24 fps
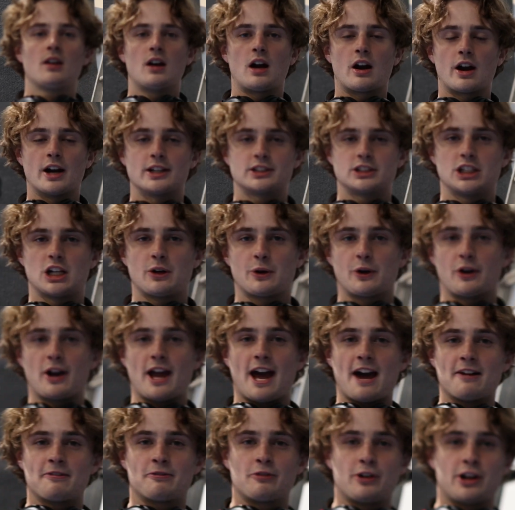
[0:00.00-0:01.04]
Alright, so now we're
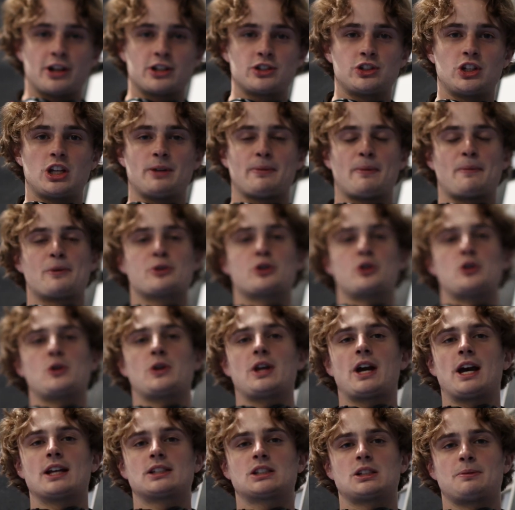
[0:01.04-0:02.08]
at Francks Gym. I'm going to show you
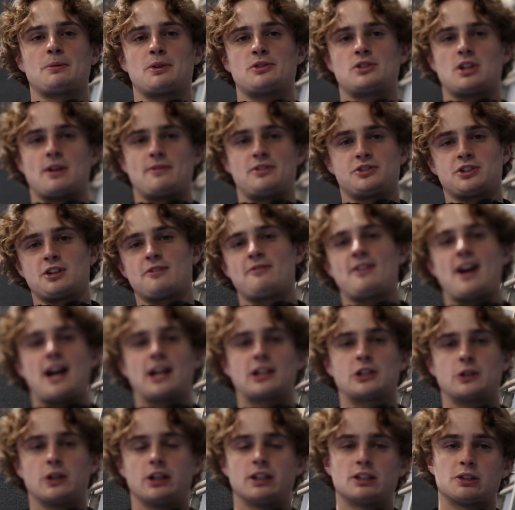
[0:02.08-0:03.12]
guys some of the stuff that's going to
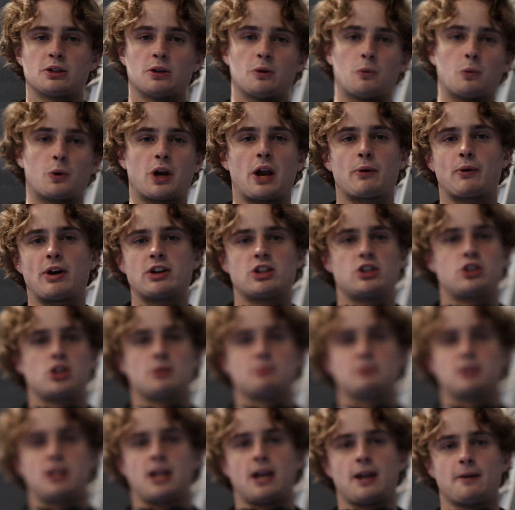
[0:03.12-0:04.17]
factor into what I rate the gym
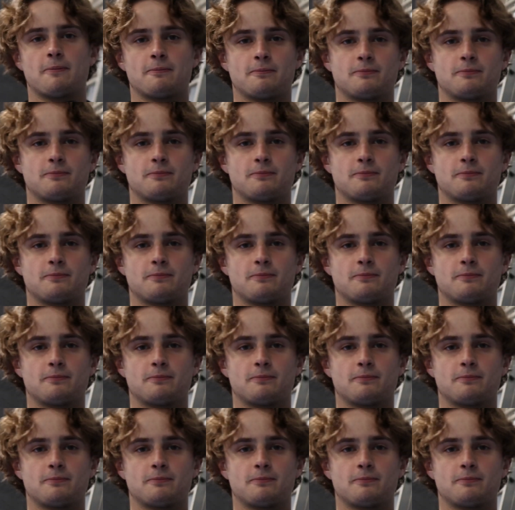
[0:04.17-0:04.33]
today.